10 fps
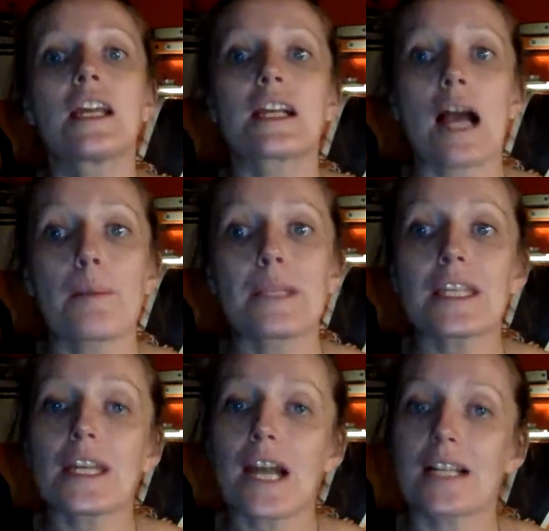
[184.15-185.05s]
coming
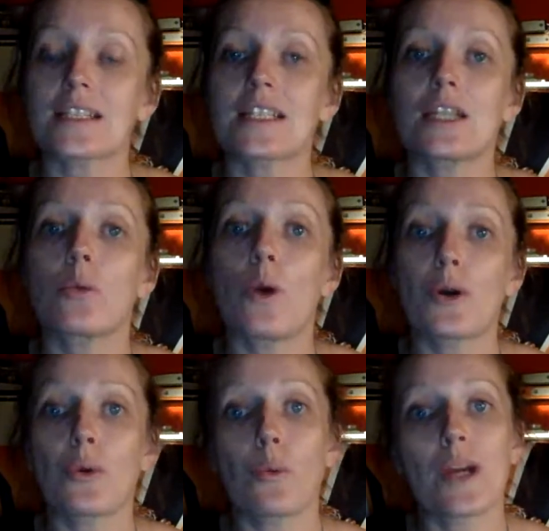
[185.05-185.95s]
and asking
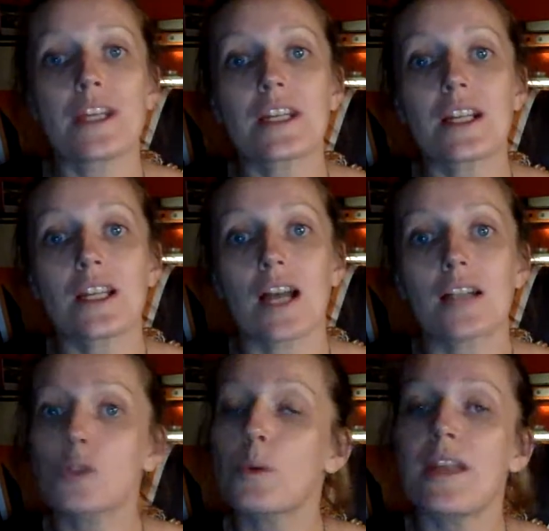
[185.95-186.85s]
one-on-one in
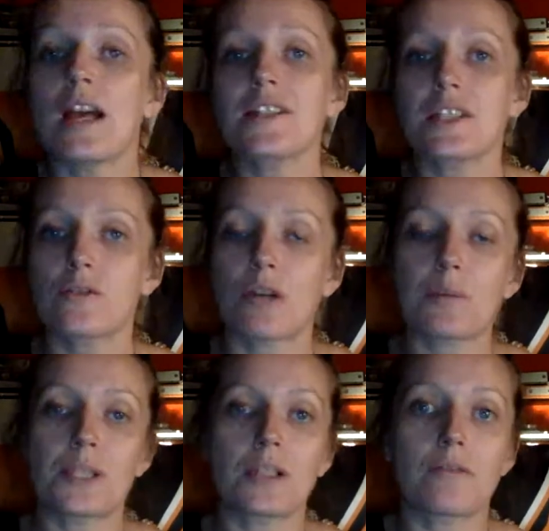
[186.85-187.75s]
class without
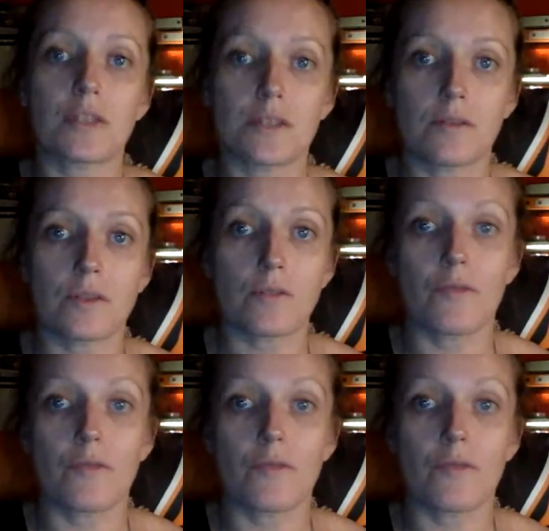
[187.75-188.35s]
disrupting the rest of